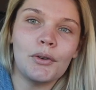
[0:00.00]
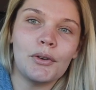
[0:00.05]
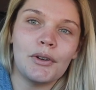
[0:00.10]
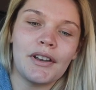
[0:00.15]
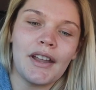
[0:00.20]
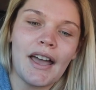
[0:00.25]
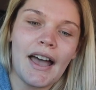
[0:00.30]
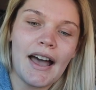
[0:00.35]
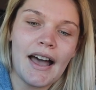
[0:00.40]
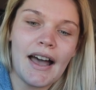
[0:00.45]

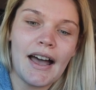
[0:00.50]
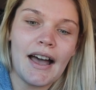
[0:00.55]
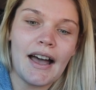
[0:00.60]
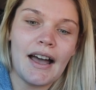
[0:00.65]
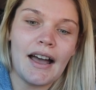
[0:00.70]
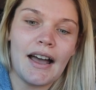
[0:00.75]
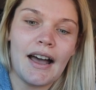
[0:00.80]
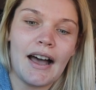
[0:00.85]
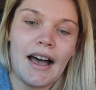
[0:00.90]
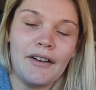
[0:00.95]
Good
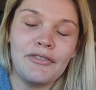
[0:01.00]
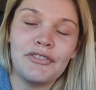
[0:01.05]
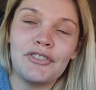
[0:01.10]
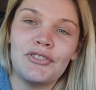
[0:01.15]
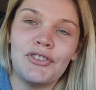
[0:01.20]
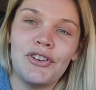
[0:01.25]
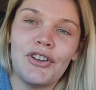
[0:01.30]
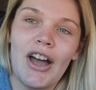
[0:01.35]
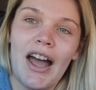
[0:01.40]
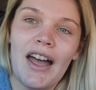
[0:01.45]

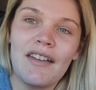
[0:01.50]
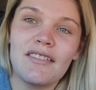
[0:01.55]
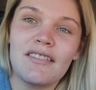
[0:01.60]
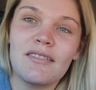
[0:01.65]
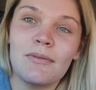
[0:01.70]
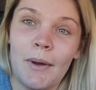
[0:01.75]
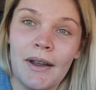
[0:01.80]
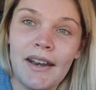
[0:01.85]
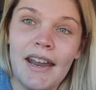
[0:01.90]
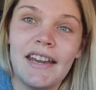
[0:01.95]
afternoon guys
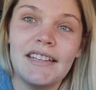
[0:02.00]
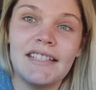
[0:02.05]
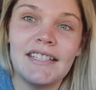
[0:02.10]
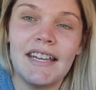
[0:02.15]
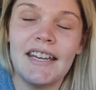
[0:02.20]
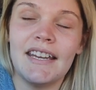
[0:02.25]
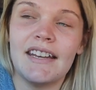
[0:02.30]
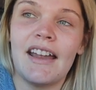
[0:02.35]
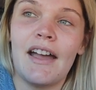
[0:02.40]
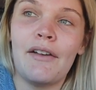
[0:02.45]
it's
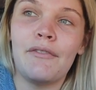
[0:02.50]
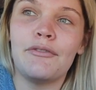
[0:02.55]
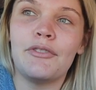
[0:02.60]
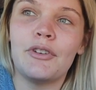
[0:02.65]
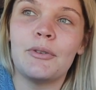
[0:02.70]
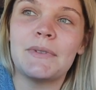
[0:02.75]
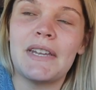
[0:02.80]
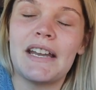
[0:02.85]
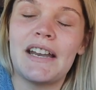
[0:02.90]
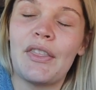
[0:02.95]
1.18 I haven't
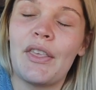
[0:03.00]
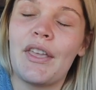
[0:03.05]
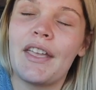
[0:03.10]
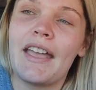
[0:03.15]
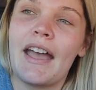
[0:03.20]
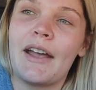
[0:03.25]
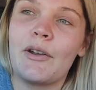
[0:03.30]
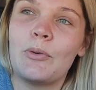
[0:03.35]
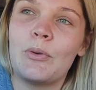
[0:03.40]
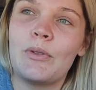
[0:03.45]
filmed anything
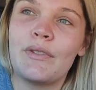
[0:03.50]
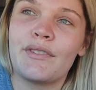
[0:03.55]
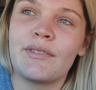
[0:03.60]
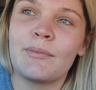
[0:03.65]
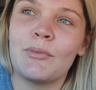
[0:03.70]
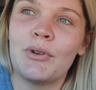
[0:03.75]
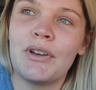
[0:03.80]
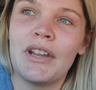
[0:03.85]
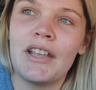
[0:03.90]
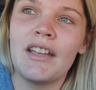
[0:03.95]
at all this
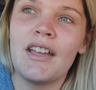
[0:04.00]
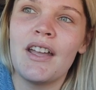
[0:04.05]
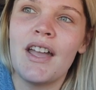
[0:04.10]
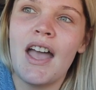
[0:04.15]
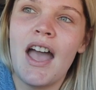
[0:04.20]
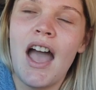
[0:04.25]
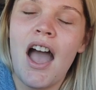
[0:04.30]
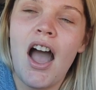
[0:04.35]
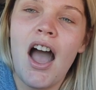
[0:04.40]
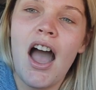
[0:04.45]
morning
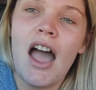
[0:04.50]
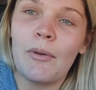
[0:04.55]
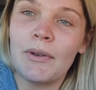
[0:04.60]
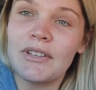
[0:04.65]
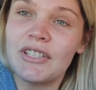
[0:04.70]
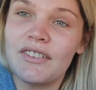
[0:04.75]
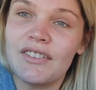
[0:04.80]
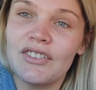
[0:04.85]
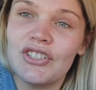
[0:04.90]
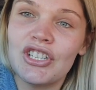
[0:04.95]
Hi. I went
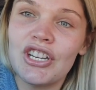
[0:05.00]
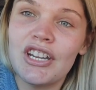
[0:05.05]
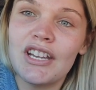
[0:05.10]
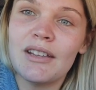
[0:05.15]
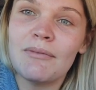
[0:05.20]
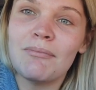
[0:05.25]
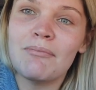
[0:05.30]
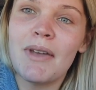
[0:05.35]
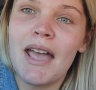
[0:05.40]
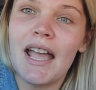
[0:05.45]
to the
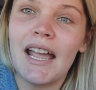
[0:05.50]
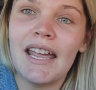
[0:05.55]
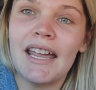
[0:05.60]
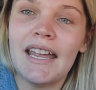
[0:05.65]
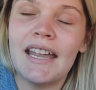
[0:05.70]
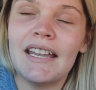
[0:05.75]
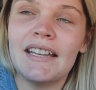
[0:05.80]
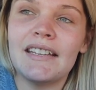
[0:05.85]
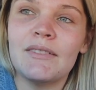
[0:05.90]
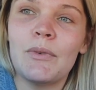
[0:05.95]
gym
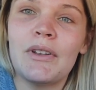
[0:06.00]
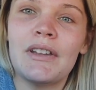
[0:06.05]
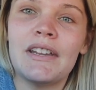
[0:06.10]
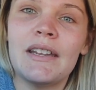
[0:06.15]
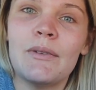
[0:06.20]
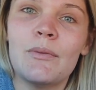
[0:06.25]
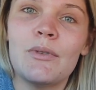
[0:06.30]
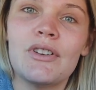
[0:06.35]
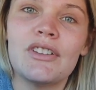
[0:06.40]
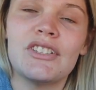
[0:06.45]
and
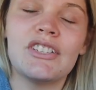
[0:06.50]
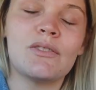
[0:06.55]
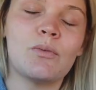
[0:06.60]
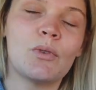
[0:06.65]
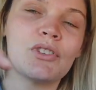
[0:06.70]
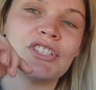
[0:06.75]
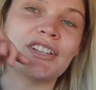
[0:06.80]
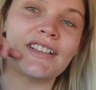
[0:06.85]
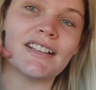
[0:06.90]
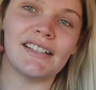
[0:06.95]
we were just
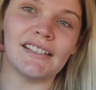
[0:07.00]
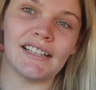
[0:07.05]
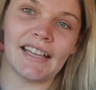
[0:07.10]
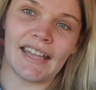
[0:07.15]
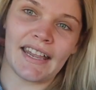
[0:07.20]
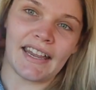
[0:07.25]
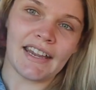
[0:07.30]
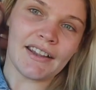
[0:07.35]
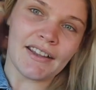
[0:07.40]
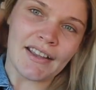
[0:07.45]
watching
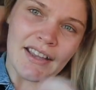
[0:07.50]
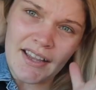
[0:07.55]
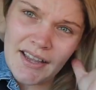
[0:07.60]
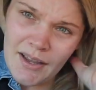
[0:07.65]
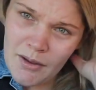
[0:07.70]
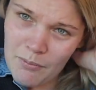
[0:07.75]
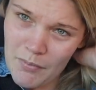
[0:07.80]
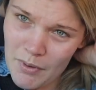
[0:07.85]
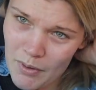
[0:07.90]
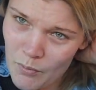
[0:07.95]
Glee
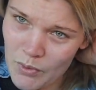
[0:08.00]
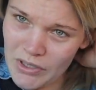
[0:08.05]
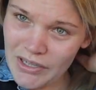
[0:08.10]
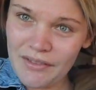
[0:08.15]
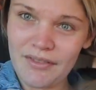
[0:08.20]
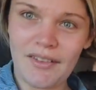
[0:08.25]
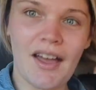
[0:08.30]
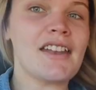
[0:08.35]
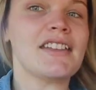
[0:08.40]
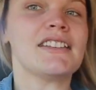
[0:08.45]
and we
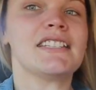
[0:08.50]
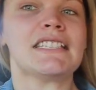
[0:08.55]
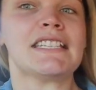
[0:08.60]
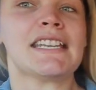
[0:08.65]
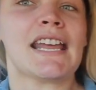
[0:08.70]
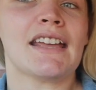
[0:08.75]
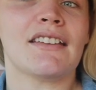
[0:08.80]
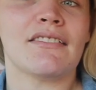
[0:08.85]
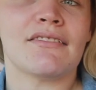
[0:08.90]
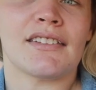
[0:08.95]
decided to
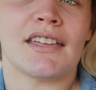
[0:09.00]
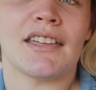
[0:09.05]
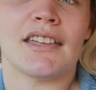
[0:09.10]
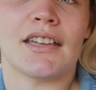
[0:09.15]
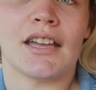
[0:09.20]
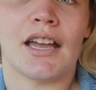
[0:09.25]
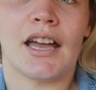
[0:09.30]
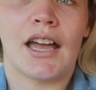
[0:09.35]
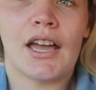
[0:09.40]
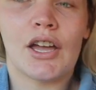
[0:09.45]
take
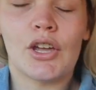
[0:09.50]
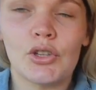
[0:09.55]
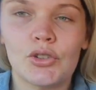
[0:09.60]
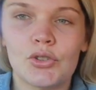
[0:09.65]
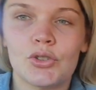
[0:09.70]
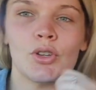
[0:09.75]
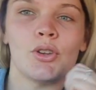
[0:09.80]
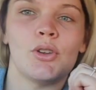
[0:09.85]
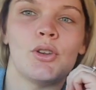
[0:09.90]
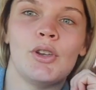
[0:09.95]
Zeke
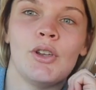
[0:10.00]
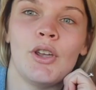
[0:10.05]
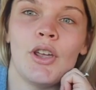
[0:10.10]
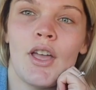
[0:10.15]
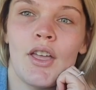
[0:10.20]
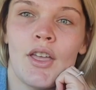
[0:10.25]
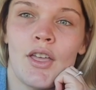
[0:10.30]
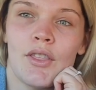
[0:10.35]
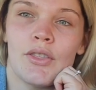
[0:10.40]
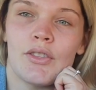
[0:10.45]
to
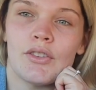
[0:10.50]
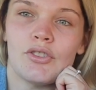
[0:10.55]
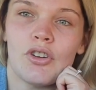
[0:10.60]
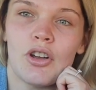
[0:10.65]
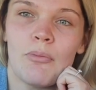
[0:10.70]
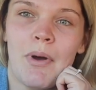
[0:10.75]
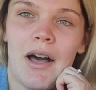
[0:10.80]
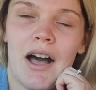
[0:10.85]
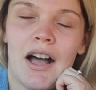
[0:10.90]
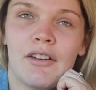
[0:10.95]
the
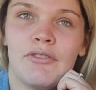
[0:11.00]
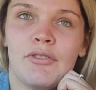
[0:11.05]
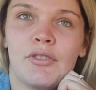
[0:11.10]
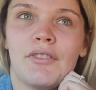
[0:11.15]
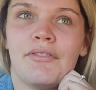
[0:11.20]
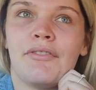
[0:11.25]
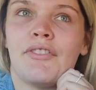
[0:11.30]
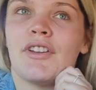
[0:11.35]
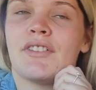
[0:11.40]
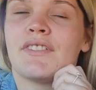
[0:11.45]
dog park for
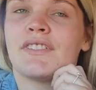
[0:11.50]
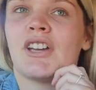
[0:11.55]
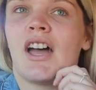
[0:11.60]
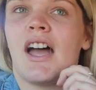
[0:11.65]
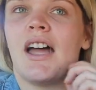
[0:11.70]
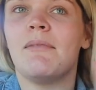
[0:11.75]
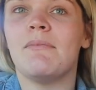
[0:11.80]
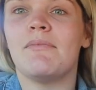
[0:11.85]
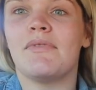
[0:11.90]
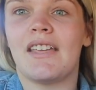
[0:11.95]
the first
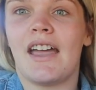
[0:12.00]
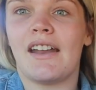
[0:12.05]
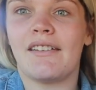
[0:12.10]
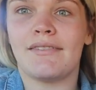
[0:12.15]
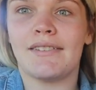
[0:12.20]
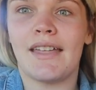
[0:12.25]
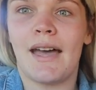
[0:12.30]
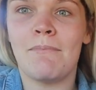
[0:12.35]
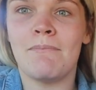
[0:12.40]
time that's Hi.